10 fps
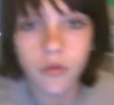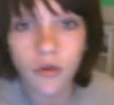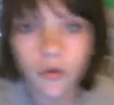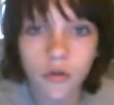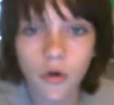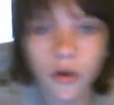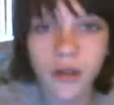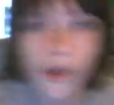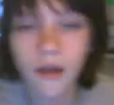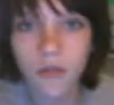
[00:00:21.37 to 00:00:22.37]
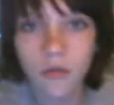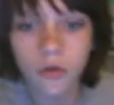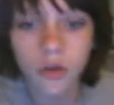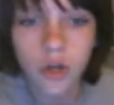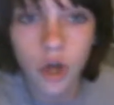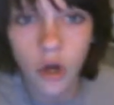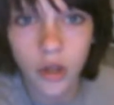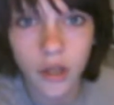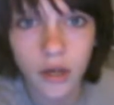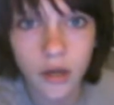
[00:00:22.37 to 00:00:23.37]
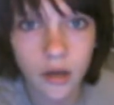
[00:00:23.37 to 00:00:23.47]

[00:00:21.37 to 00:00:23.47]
due to our canceled cooking